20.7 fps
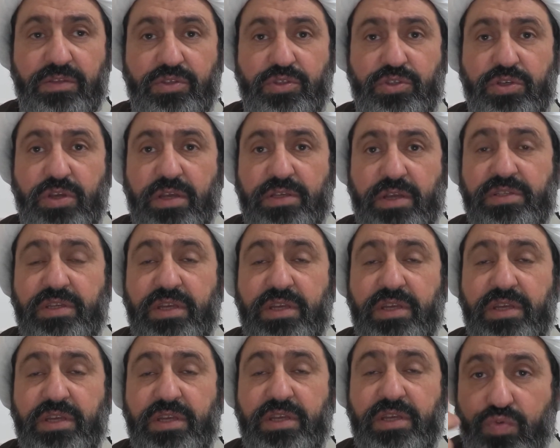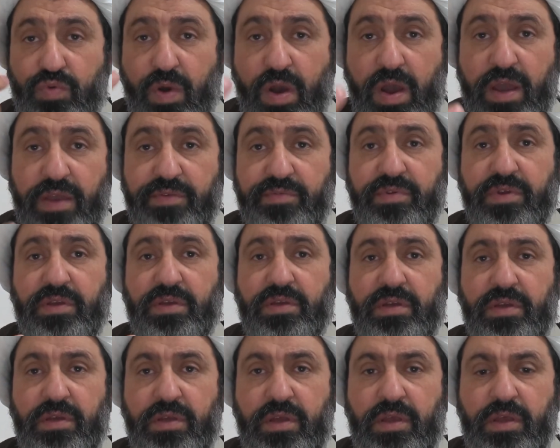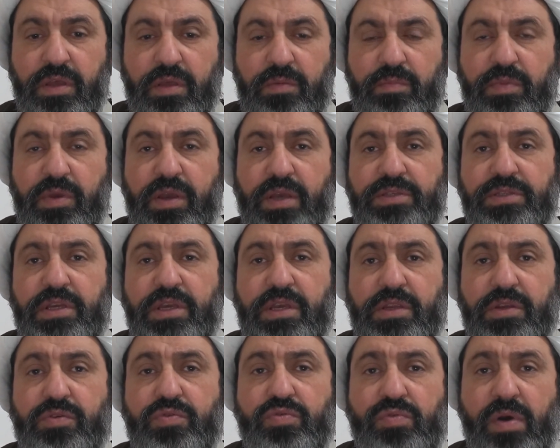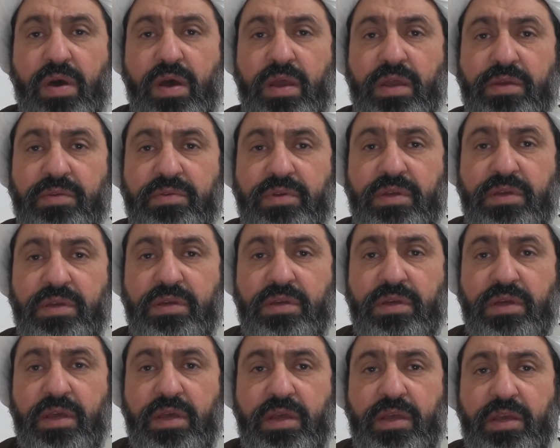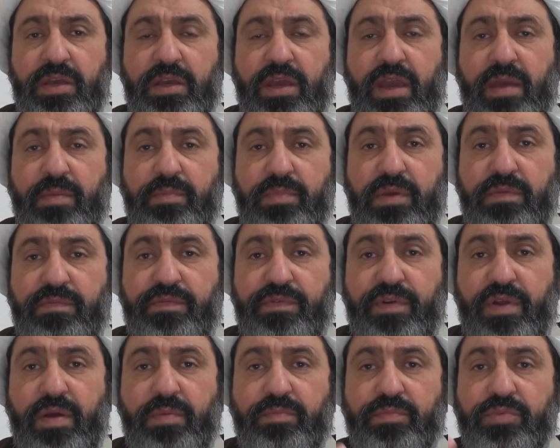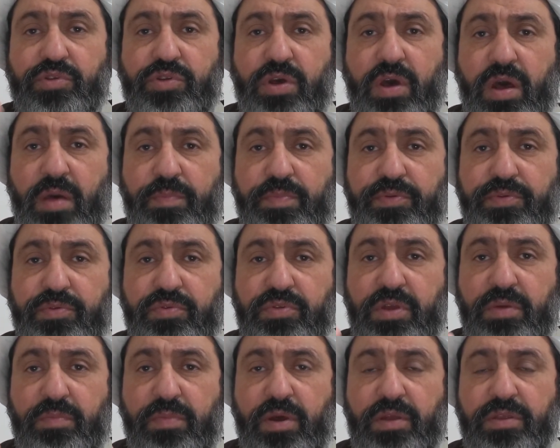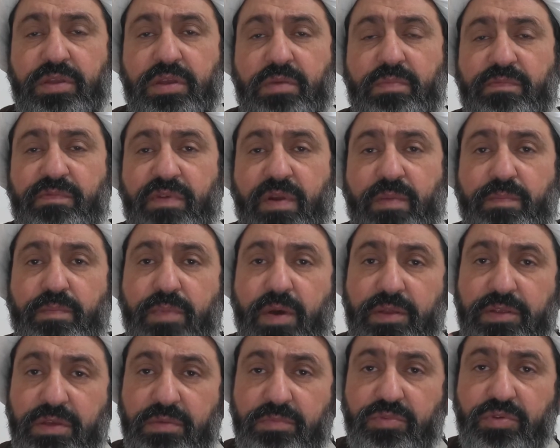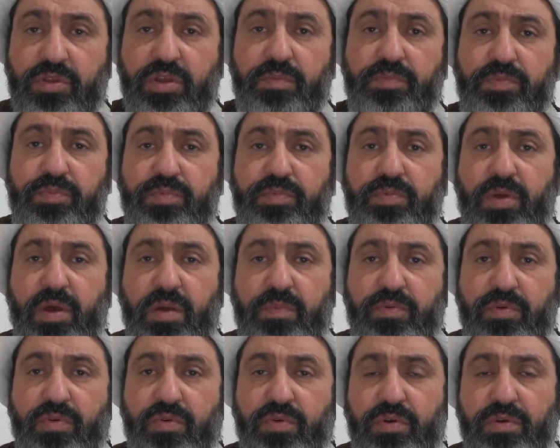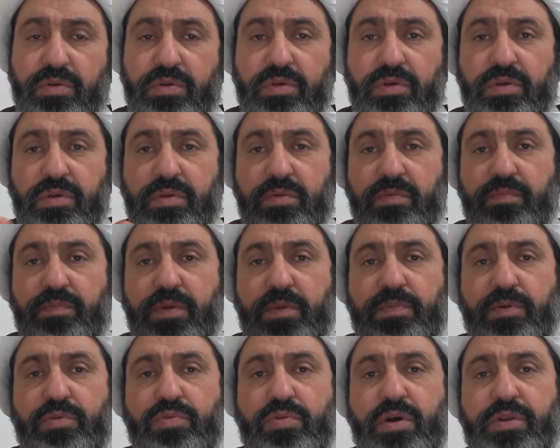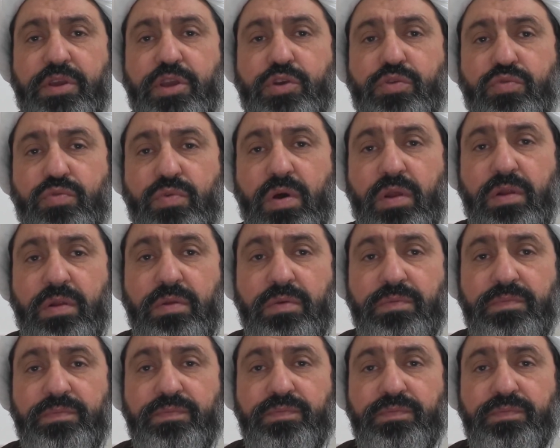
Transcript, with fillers: just inquiring, because inquiring can be from top to the bottom, from bottom to the top, or people who are equal.